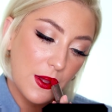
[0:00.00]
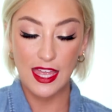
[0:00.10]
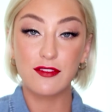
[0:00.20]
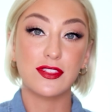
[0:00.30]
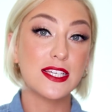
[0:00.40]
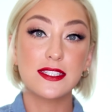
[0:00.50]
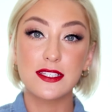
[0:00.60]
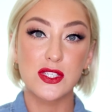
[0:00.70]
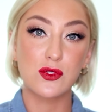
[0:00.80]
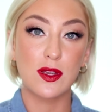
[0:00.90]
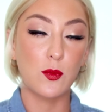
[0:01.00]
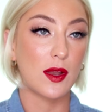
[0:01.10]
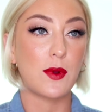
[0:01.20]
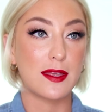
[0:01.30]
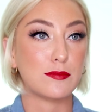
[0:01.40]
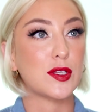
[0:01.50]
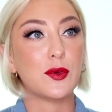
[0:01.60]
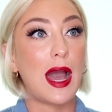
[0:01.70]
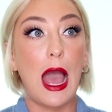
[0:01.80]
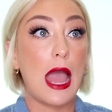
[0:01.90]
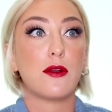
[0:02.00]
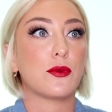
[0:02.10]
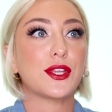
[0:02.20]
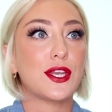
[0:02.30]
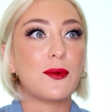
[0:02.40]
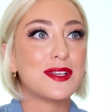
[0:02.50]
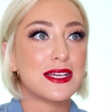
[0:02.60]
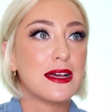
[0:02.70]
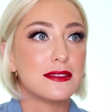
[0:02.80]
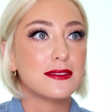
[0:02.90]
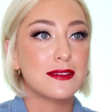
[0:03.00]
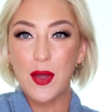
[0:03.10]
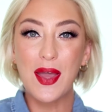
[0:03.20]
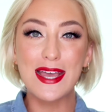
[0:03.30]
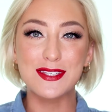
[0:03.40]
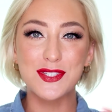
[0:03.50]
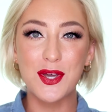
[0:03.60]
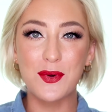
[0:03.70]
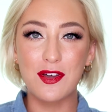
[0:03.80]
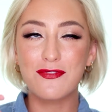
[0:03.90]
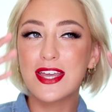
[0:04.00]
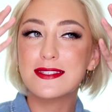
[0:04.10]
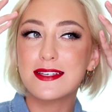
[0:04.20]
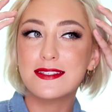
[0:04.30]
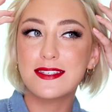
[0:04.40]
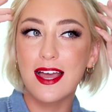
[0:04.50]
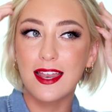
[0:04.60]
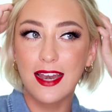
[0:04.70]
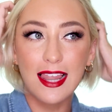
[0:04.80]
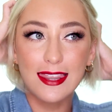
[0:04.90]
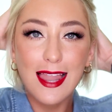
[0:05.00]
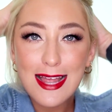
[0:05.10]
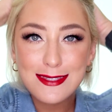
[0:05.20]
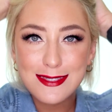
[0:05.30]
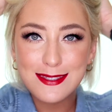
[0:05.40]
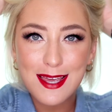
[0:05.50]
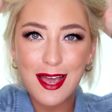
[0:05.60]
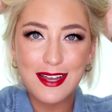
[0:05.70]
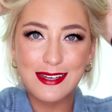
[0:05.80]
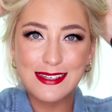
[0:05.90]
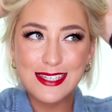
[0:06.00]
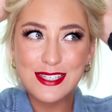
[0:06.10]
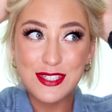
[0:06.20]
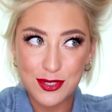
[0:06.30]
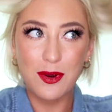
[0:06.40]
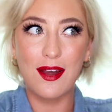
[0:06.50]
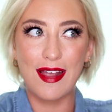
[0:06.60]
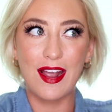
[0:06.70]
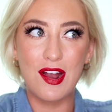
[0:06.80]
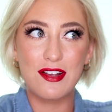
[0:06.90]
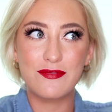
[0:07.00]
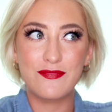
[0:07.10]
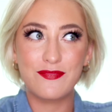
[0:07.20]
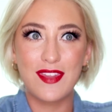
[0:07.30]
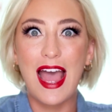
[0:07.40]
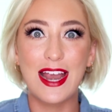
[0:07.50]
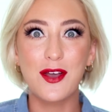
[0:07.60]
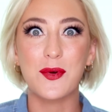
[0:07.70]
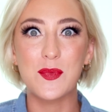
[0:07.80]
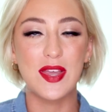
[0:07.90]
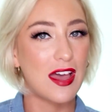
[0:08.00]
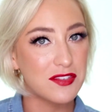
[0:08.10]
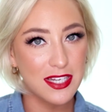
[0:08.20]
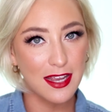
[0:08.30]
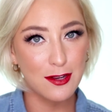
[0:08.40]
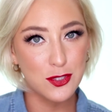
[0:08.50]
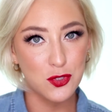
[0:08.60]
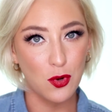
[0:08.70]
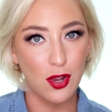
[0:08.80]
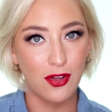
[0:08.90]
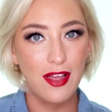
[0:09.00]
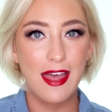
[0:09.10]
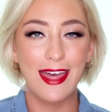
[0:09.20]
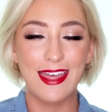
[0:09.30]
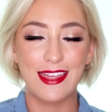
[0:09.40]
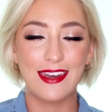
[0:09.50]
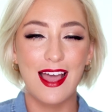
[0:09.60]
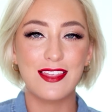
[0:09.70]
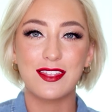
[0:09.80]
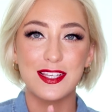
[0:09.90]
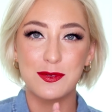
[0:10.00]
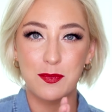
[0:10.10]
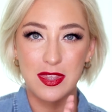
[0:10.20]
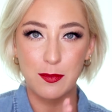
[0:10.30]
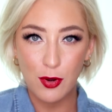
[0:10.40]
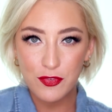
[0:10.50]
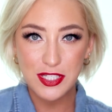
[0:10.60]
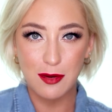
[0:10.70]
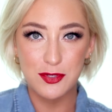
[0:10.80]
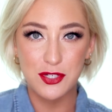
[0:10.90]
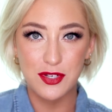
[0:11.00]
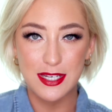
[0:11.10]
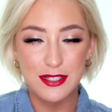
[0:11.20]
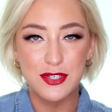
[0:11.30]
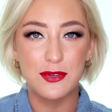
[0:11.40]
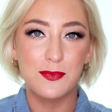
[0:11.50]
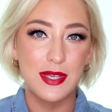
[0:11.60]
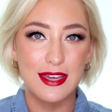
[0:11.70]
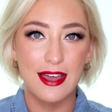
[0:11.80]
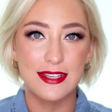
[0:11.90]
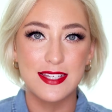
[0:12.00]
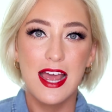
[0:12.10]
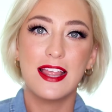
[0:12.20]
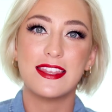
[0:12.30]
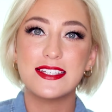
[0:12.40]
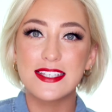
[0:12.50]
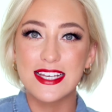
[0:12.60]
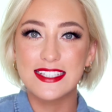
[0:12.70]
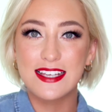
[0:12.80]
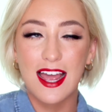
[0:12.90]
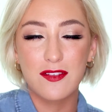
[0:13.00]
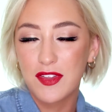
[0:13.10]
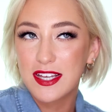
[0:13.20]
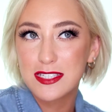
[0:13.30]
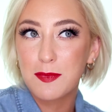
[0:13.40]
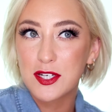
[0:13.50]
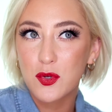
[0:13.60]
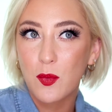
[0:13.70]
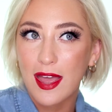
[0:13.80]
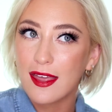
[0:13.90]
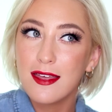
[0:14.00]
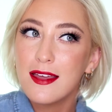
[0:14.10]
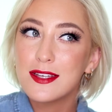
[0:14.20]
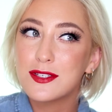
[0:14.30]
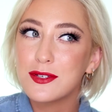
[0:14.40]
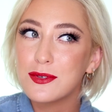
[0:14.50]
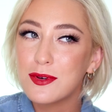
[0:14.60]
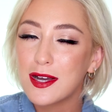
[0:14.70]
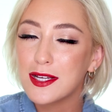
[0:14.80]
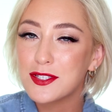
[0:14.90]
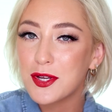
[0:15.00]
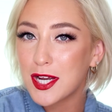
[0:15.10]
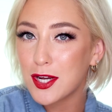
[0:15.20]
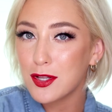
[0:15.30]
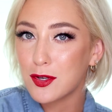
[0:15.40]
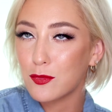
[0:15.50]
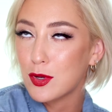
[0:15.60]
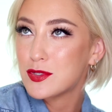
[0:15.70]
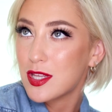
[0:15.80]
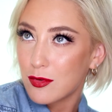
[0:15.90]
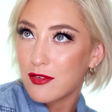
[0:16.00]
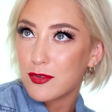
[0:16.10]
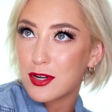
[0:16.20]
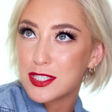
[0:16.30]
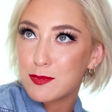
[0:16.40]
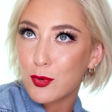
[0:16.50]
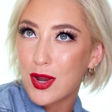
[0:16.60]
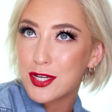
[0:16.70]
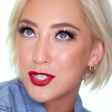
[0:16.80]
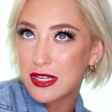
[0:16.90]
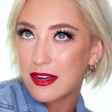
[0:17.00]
If this doesn't scream red, white, and blue, I don't really know what does. Okay, so face is done. Let's do our hair. I know, we haven't done a hair tutorial, and I thought this would be the perfect opportunity to, because this is kind of like a special way to do your hair, a little Rosie the Riveter inspiration